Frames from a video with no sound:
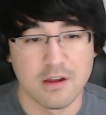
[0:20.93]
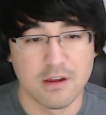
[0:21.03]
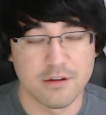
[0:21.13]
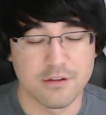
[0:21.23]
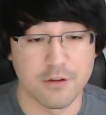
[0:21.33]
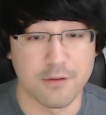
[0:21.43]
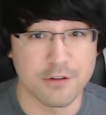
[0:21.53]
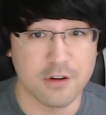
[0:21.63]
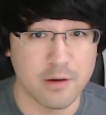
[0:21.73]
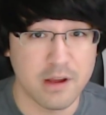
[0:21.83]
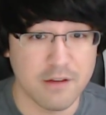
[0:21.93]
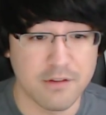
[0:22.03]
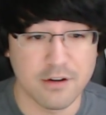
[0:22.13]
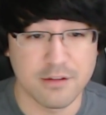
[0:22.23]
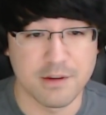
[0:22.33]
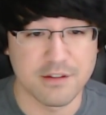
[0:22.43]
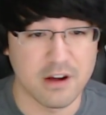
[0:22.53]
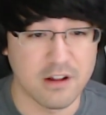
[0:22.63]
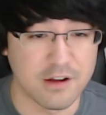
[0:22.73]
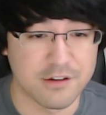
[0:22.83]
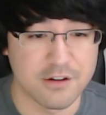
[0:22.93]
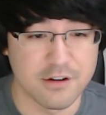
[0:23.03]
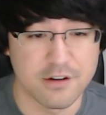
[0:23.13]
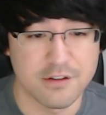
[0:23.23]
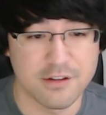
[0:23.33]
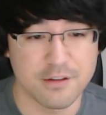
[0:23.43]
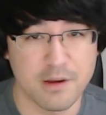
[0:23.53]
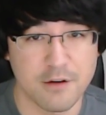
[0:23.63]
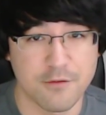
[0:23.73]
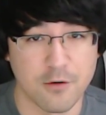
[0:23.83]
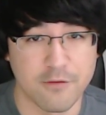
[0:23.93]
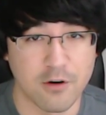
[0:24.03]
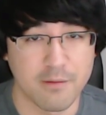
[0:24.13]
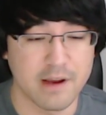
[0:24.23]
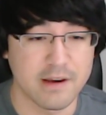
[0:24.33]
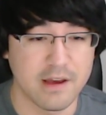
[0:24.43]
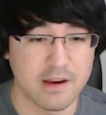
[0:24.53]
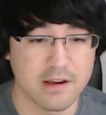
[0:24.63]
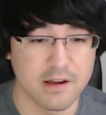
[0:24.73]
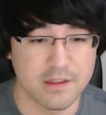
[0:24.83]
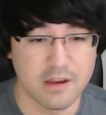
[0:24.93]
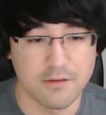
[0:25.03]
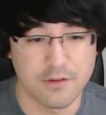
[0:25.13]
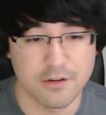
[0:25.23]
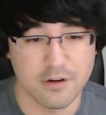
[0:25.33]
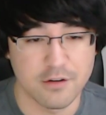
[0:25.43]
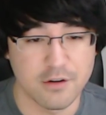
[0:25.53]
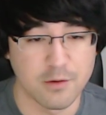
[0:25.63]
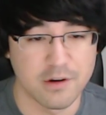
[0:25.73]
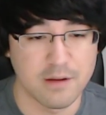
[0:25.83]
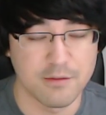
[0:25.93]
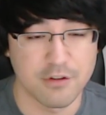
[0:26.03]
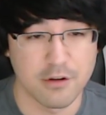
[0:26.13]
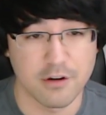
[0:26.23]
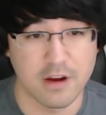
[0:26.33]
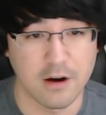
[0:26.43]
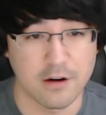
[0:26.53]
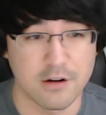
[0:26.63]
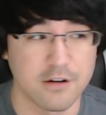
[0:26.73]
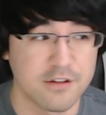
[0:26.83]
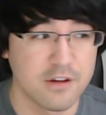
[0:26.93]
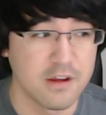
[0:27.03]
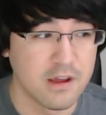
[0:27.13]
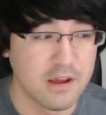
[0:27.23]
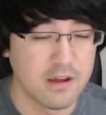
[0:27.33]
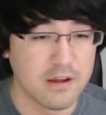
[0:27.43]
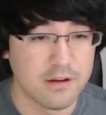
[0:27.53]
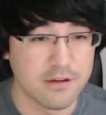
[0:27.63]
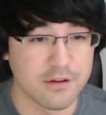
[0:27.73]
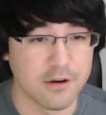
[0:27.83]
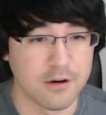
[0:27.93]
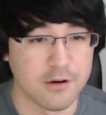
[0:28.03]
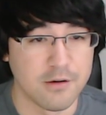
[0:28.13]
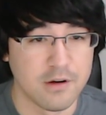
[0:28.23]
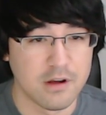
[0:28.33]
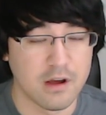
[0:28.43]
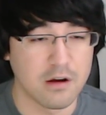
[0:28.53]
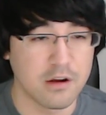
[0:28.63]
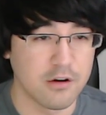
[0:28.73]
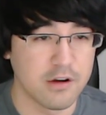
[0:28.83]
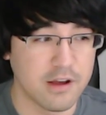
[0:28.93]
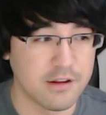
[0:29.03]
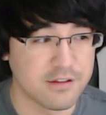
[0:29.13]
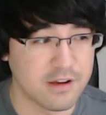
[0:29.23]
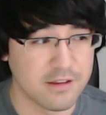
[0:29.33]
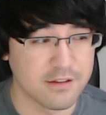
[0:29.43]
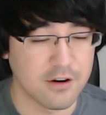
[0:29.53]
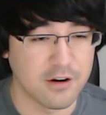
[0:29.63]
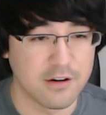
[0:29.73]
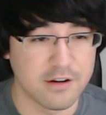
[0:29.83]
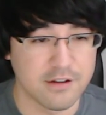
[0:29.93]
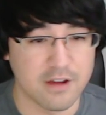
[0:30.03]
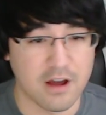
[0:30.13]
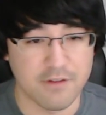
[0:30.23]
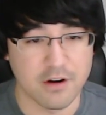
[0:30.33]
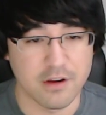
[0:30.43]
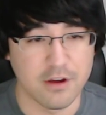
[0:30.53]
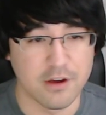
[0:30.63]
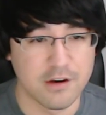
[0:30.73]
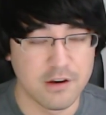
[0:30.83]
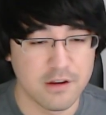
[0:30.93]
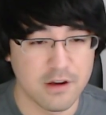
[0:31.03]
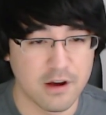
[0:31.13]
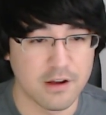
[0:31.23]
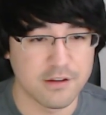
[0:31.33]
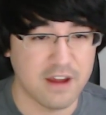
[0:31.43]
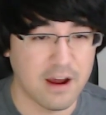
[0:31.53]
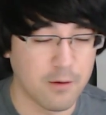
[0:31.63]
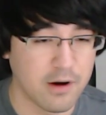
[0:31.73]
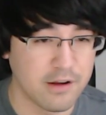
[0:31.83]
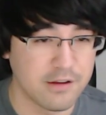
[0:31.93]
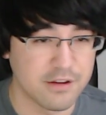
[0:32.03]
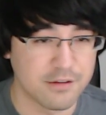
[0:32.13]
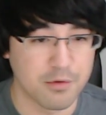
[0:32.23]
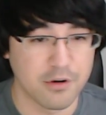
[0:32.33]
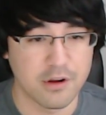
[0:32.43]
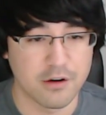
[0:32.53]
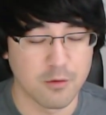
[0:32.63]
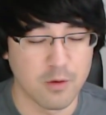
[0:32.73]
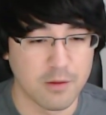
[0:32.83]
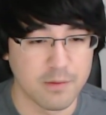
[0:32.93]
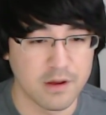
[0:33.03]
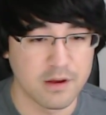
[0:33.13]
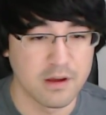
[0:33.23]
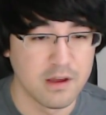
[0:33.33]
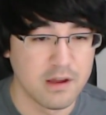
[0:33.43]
So the first card we have here is Missile Launcher, 6 mana 4/4 magnetic. At the end of your turn, deal 1 damage to all their characters. So I'm going to go ahead and say this card is not very good. Stat-wise, it's pretty underwhelming.